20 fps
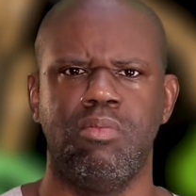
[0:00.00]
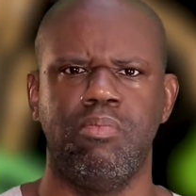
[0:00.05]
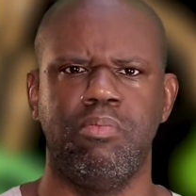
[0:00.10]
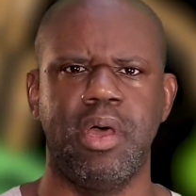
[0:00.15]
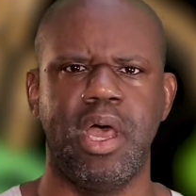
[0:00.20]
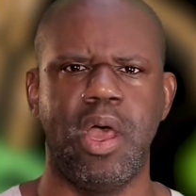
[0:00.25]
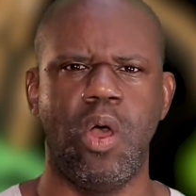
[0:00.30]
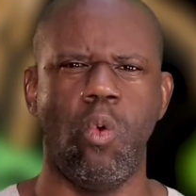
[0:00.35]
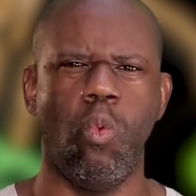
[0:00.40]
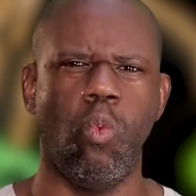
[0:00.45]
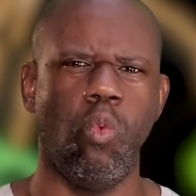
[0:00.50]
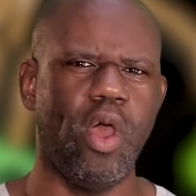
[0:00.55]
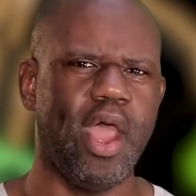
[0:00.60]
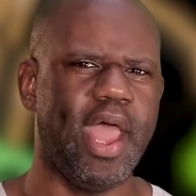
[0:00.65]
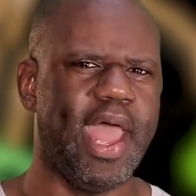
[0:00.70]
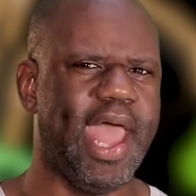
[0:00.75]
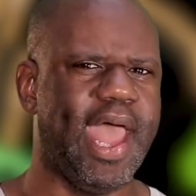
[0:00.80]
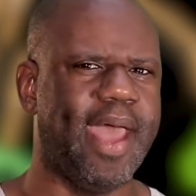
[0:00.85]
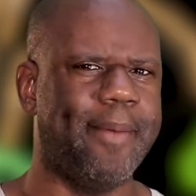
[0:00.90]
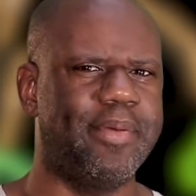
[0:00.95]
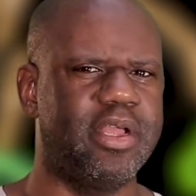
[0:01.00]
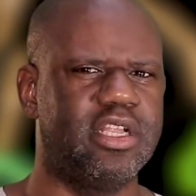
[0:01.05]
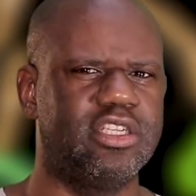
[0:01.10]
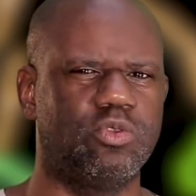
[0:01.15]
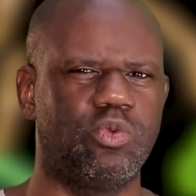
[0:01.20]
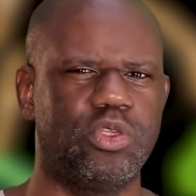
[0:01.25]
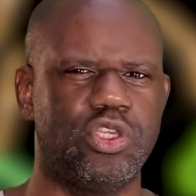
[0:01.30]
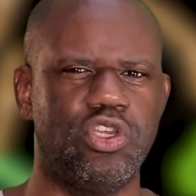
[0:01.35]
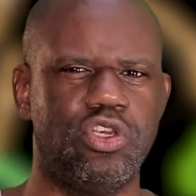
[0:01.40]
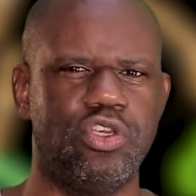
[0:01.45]
But what
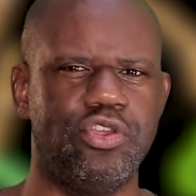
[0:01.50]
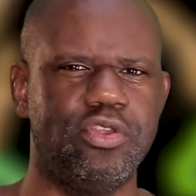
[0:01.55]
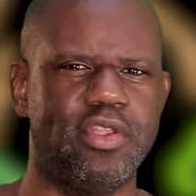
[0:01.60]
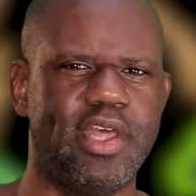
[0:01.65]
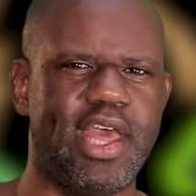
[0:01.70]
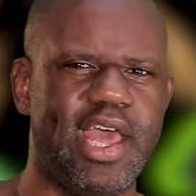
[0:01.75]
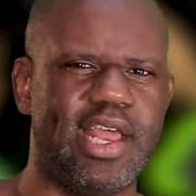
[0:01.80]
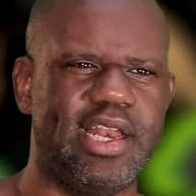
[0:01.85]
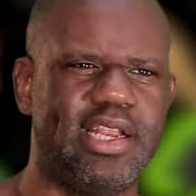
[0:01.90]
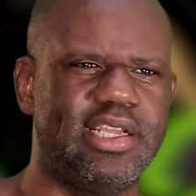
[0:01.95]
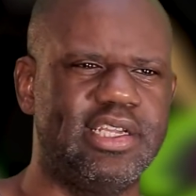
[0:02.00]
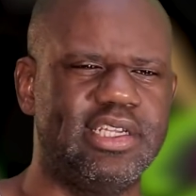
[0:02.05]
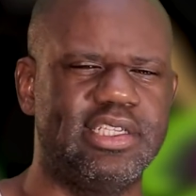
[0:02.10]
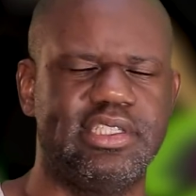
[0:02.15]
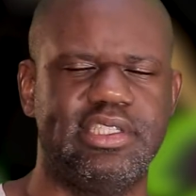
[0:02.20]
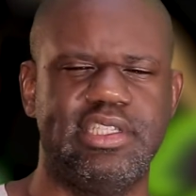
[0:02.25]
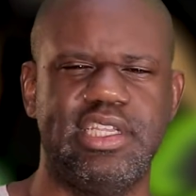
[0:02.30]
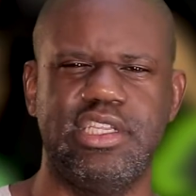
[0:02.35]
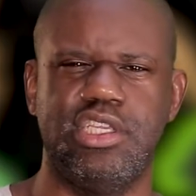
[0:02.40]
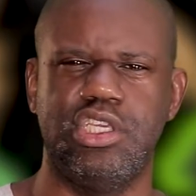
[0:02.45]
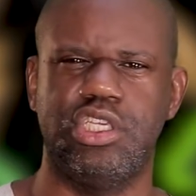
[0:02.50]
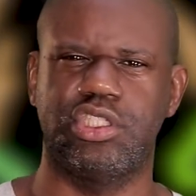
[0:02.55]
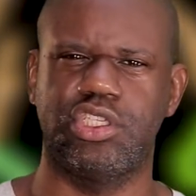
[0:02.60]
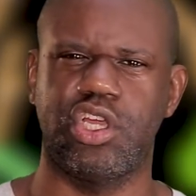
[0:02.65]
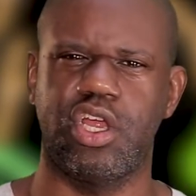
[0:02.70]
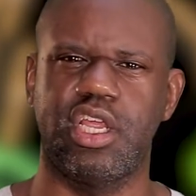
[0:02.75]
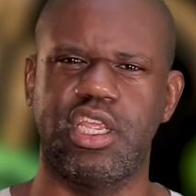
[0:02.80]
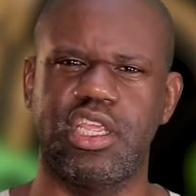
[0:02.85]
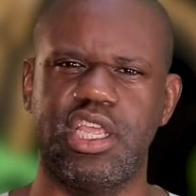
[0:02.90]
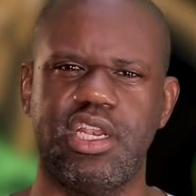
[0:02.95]
happens when you do that is then you
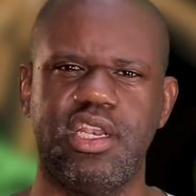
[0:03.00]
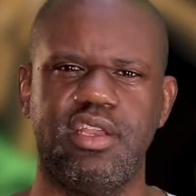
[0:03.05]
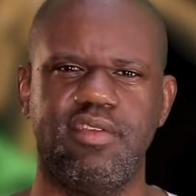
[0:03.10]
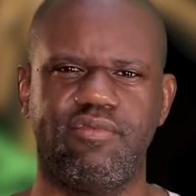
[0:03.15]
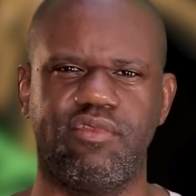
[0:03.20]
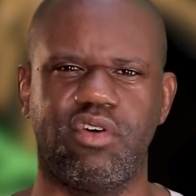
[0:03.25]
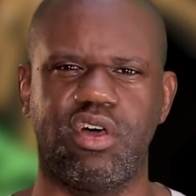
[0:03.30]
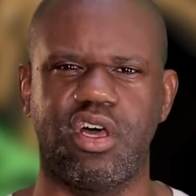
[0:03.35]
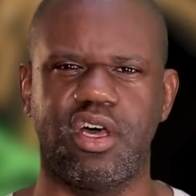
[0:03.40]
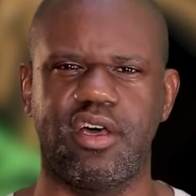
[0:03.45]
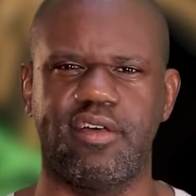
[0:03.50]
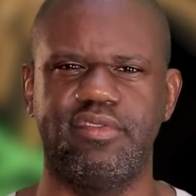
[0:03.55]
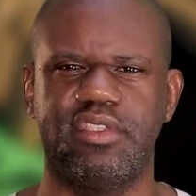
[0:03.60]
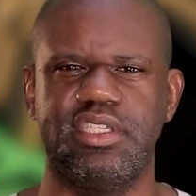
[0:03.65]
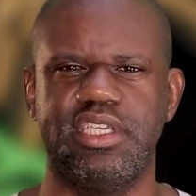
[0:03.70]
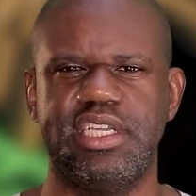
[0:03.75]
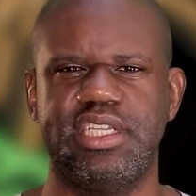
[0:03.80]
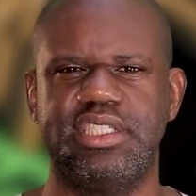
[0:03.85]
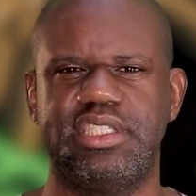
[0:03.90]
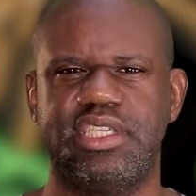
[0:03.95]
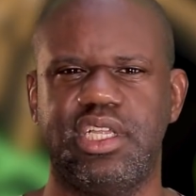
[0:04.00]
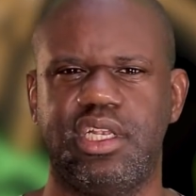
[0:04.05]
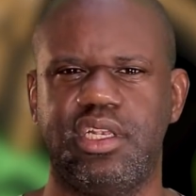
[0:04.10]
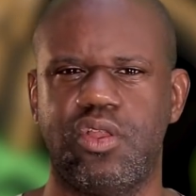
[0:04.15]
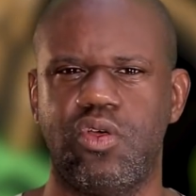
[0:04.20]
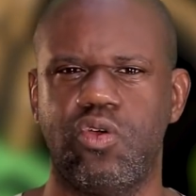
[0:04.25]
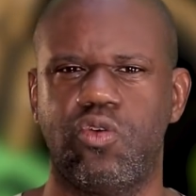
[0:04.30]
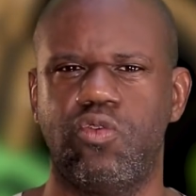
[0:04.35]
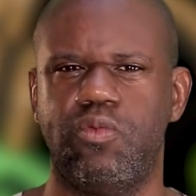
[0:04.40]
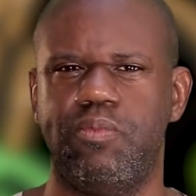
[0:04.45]
start getting involved into
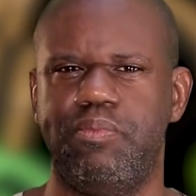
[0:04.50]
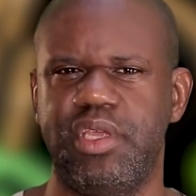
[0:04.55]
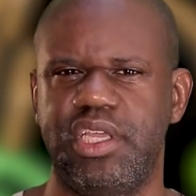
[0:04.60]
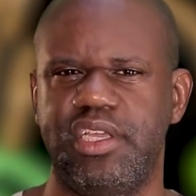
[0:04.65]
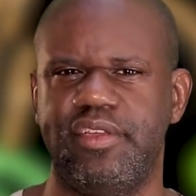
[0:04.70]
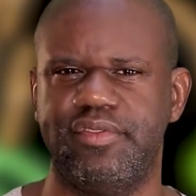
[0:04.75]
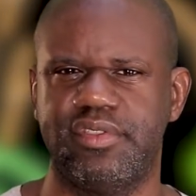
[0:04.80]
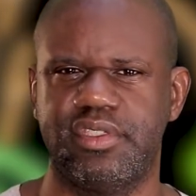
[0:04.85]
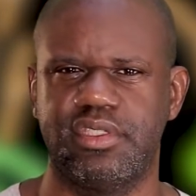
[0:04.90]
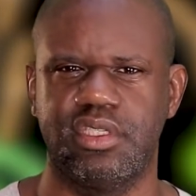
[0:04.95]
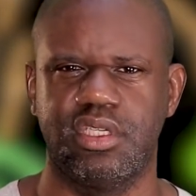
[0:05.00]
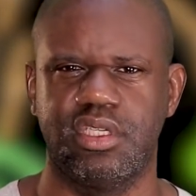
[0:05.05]
local beefs.